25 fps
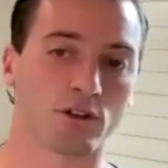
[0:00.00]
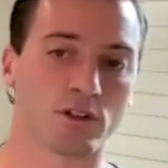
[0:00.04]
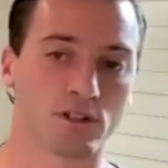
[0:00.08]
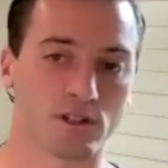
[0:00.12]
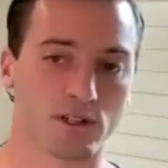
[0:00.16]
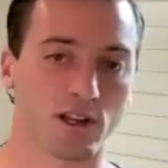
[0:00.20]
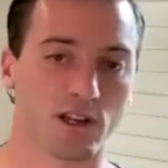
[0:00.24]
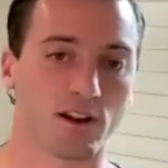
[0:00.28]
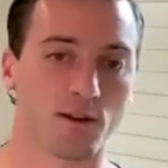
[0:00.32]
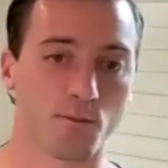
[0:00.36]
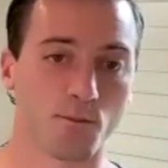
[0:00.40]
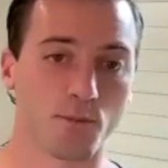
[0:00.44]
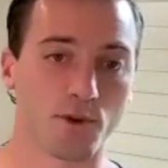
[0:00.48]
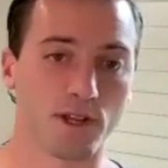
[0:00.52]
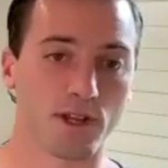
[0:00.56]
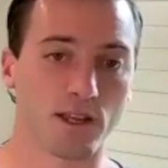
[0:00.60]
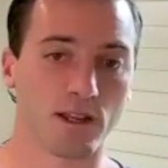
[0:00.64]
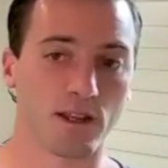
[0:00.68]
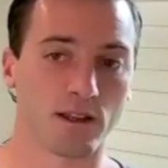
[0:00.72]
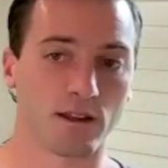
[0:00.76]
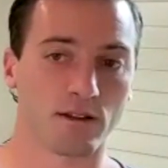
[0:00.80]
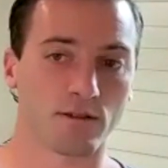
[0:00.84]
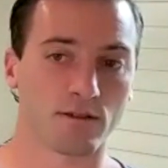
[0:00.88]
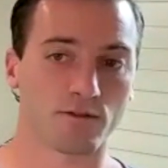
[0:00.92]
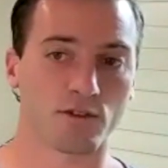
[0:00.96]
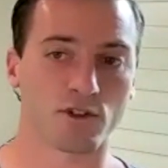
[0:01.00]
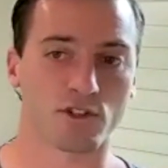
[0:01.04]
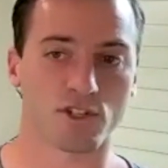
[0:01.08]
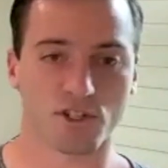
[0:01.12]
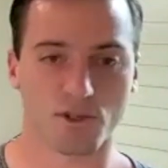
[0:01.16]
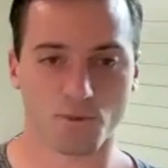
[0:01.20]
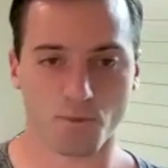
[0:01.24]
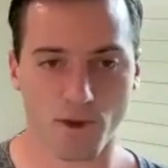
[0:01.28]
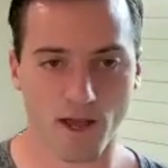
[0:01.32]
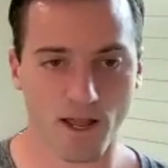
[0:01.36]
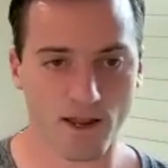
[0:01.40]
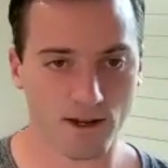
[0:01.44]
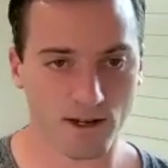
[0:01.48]
is going to be for
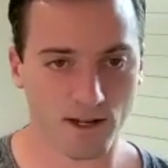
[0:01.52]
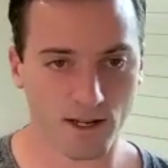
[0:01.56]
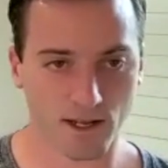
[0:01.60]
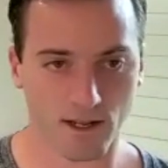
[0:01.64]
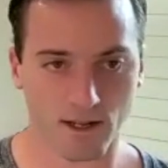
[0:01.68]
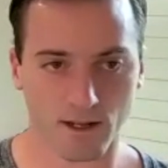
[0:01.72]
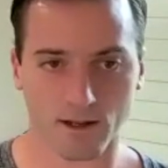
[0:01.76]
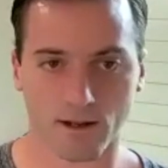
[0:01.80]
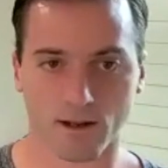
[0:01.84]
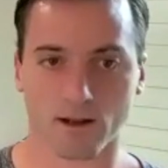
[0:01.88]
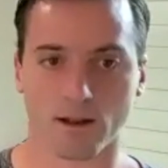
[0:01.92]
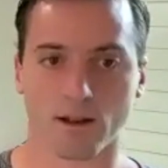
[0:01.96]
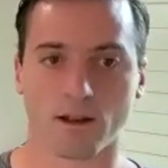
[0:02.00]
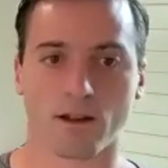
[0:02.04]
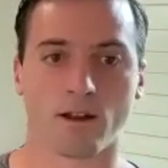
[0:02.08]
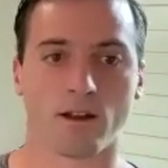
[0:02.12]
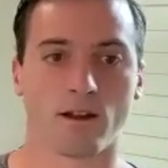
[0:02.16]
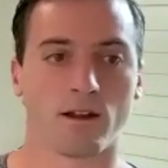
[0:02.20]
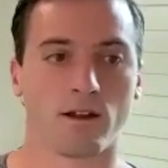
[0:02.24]
spending,